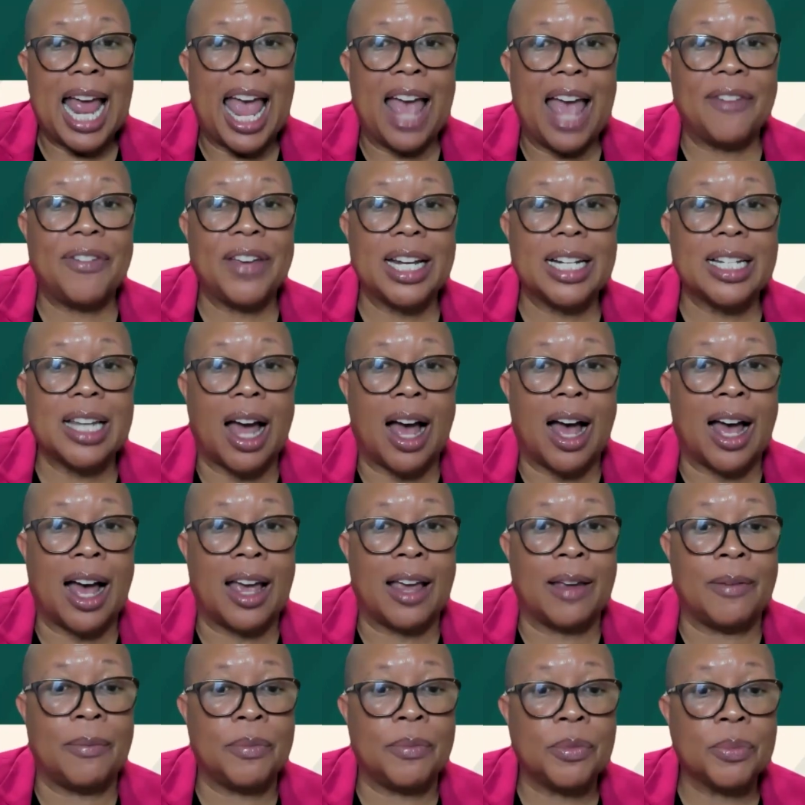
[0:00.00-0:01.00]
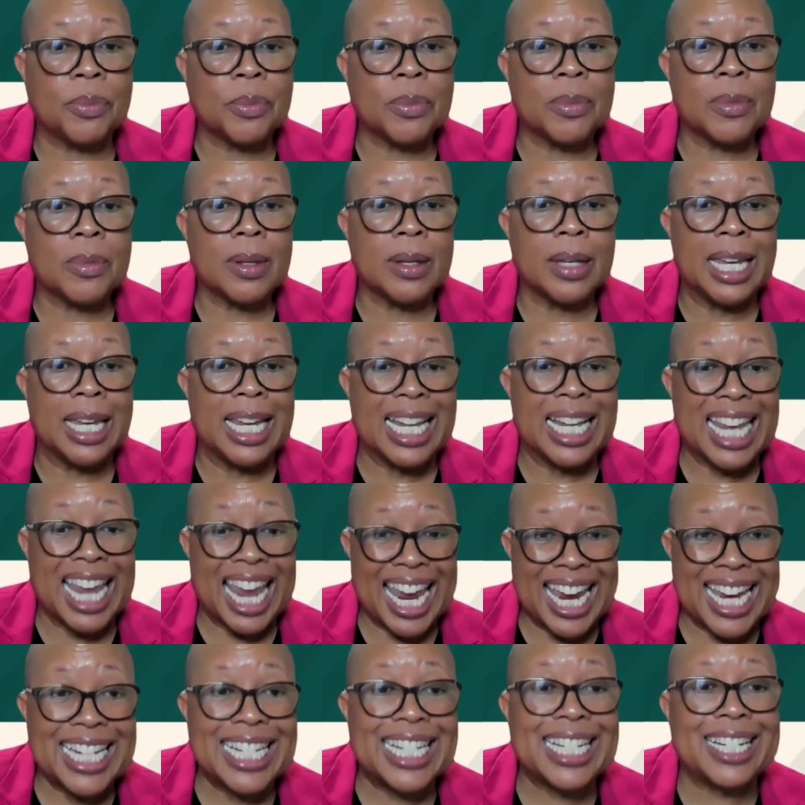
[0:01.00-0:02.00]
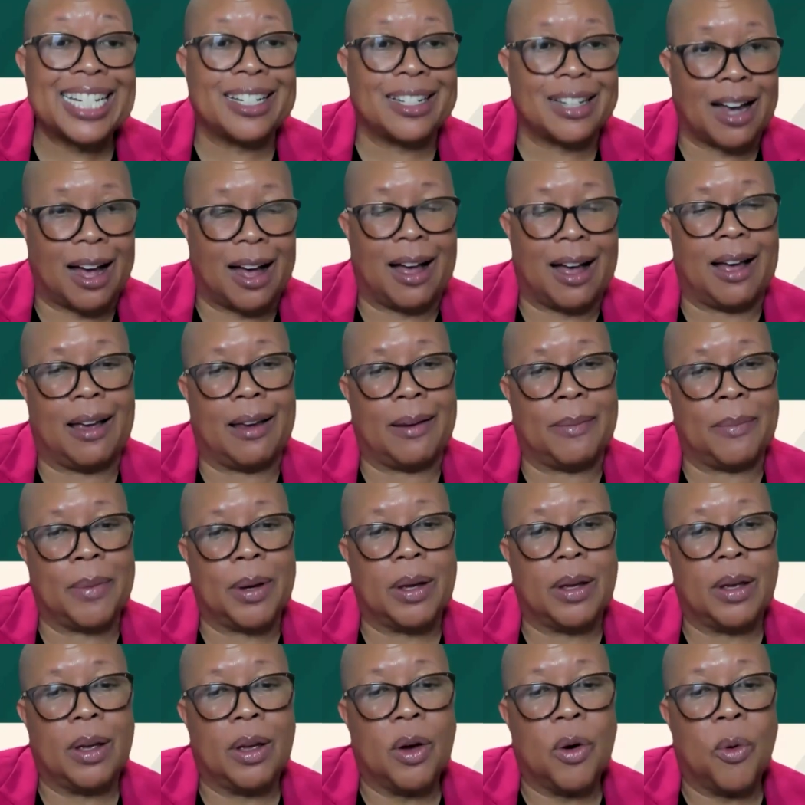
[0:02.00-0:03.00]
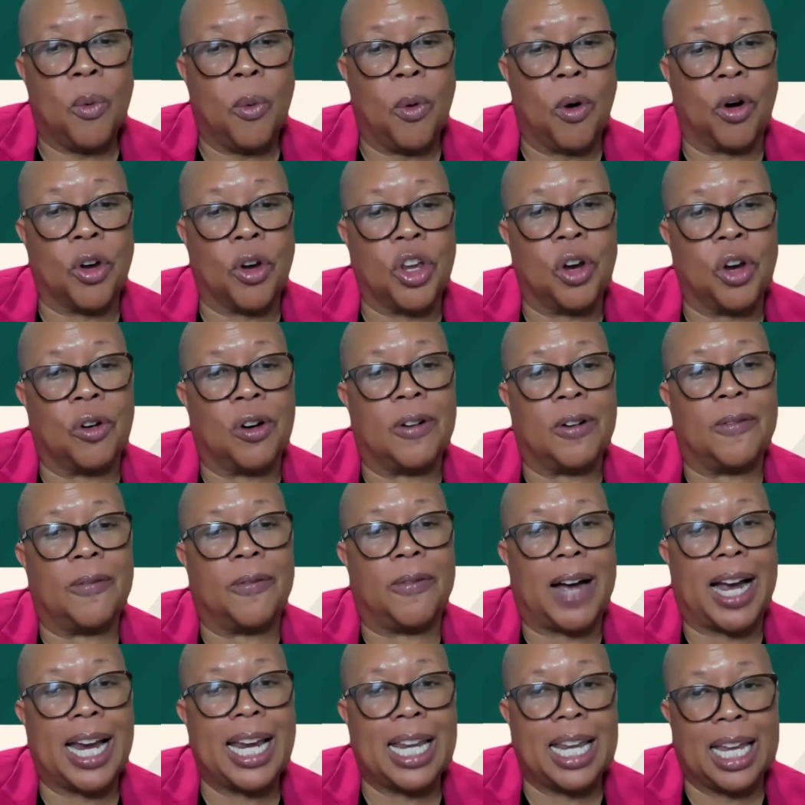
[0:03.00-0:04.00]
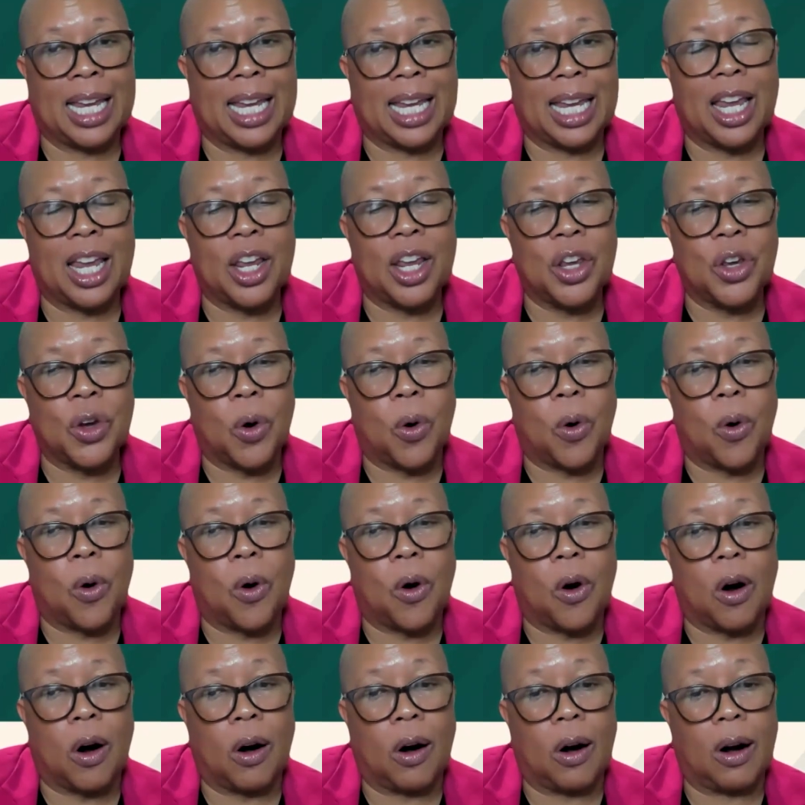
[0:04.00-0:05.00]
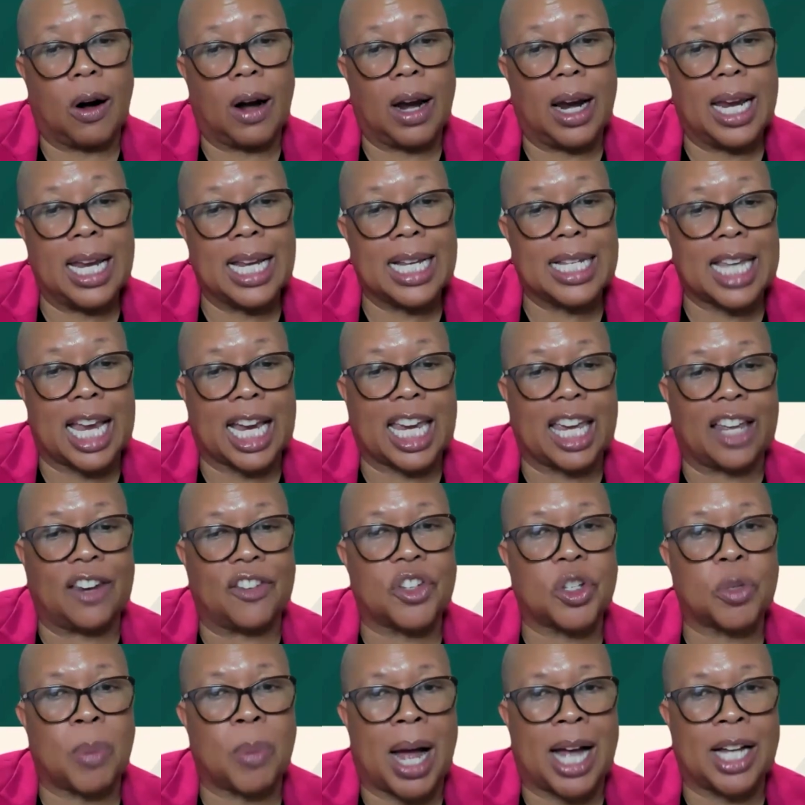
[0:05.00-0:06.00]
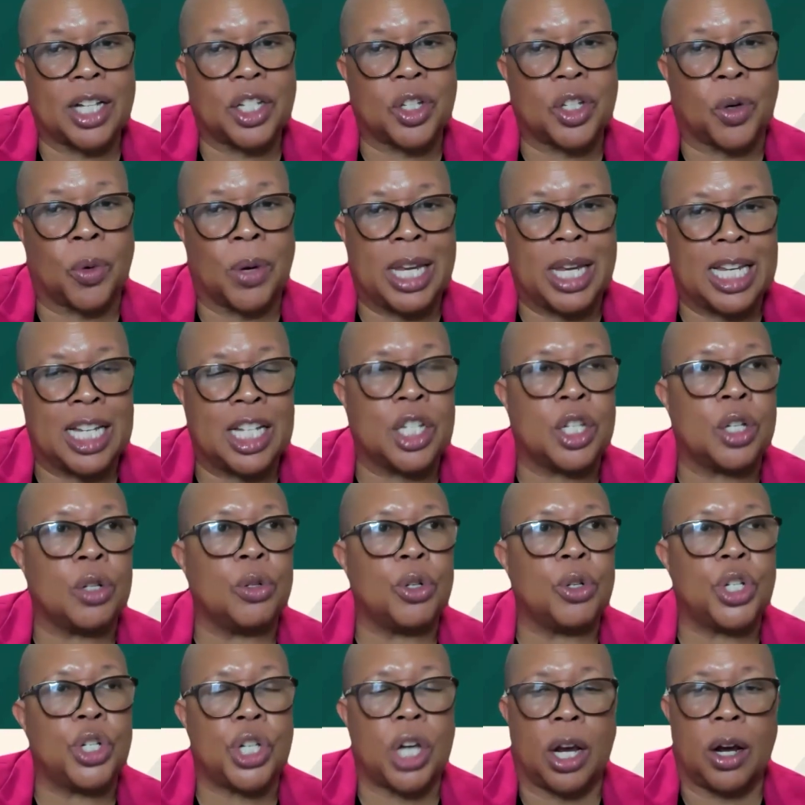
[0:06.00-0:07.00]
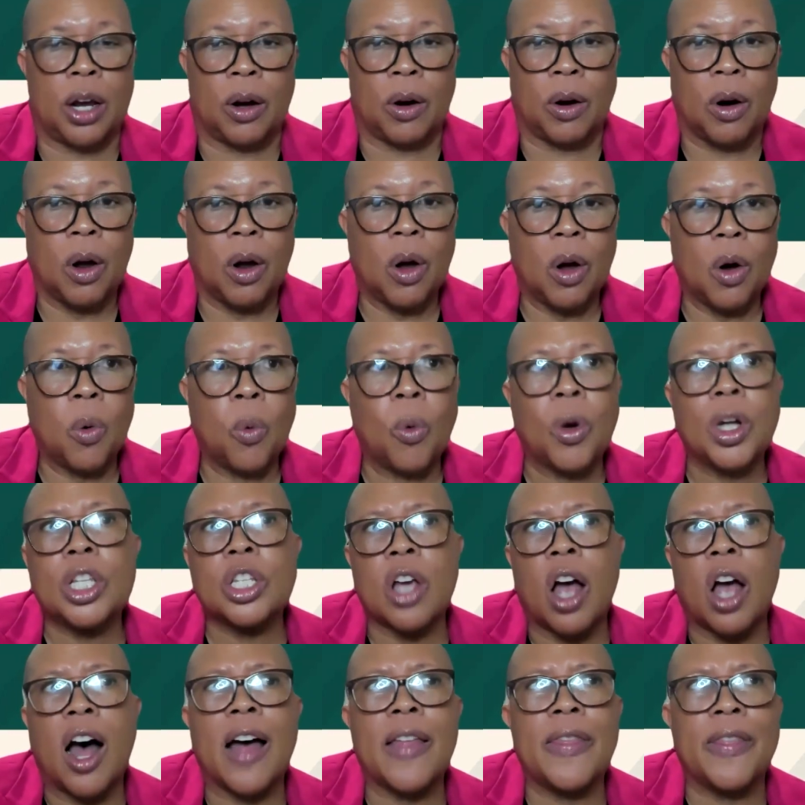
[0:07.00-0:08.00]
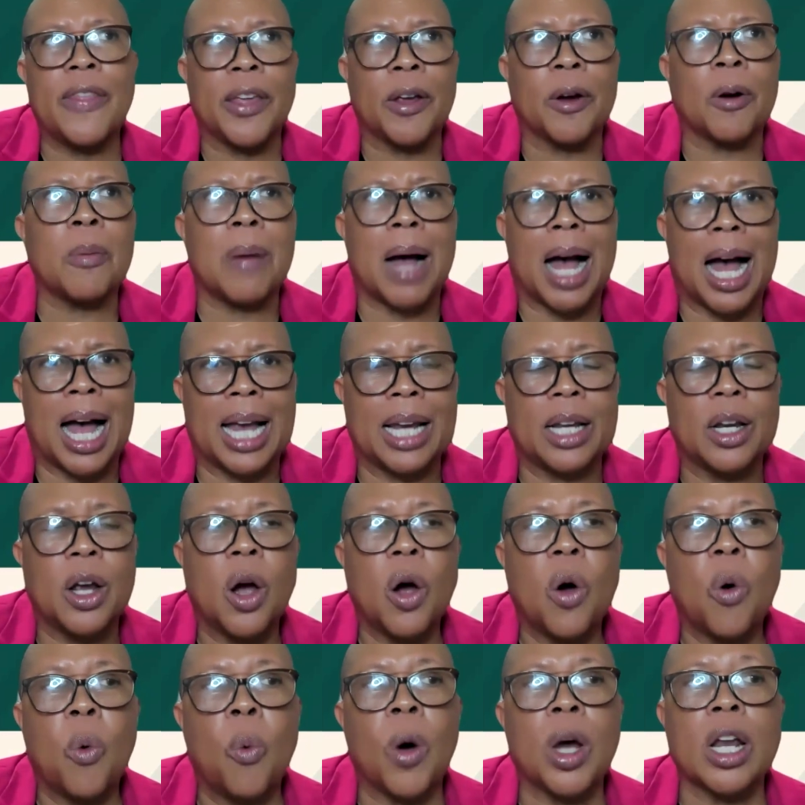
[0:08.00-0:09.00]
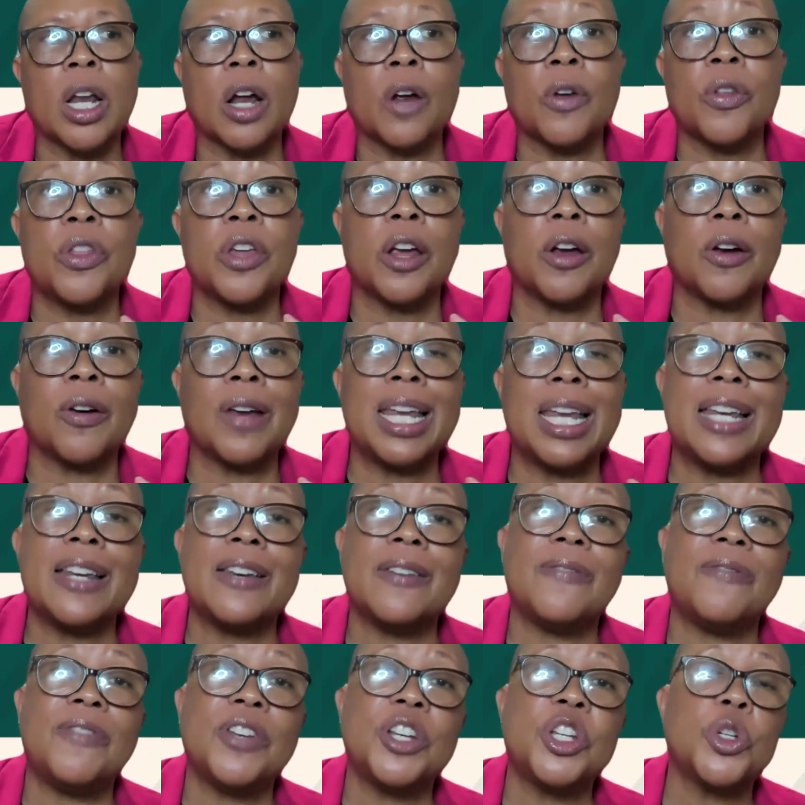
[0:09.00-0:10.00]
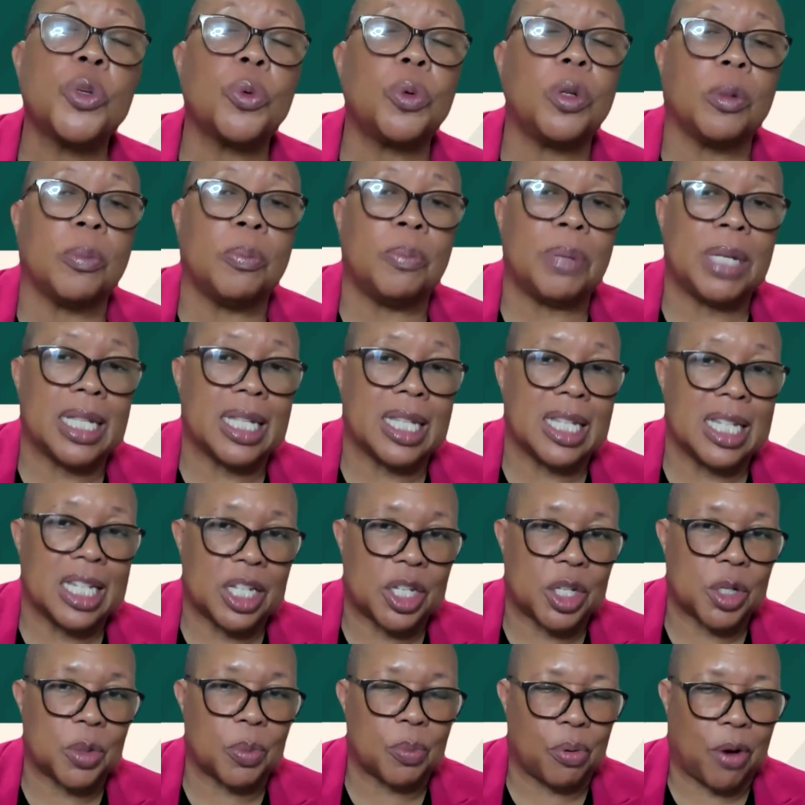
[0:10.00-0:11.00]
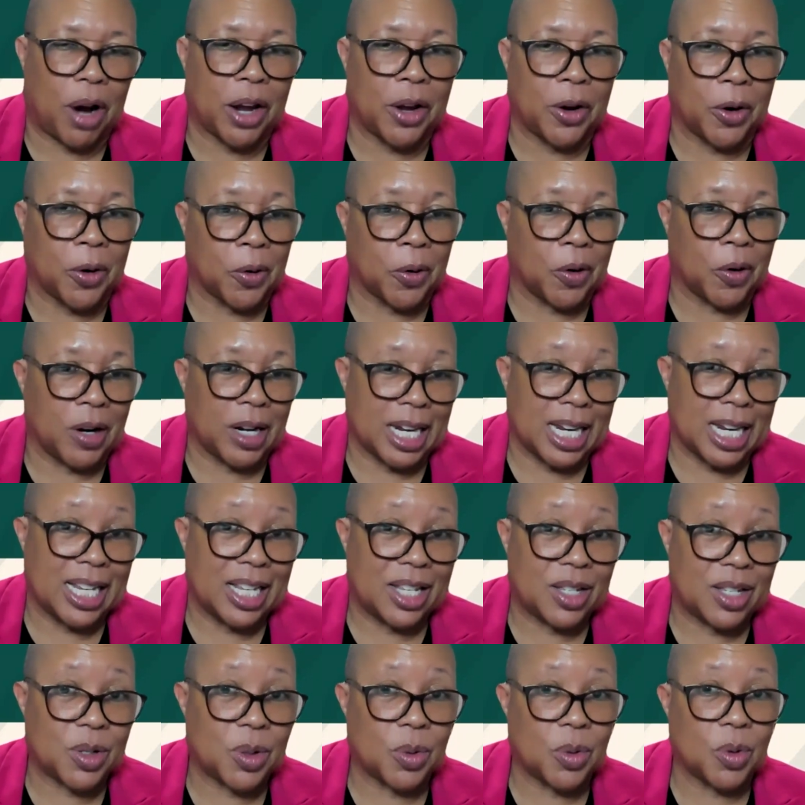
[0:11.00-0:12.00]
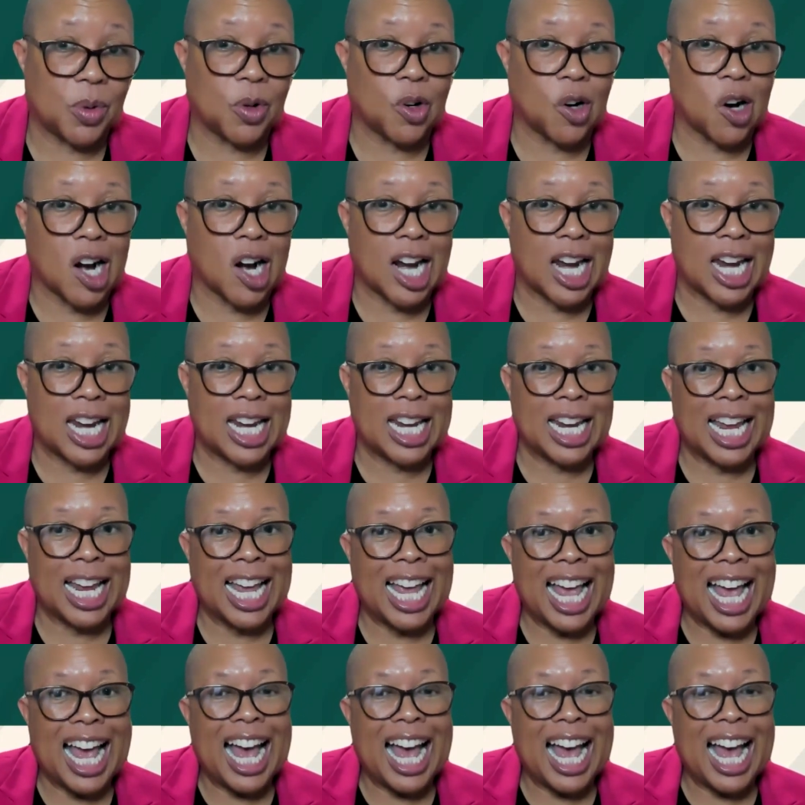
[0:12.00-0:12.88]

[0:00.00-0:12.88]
Having time, engaged time, where you're inviting your executive sponsor in to share what's on their mind, what are their individual business priorities, right?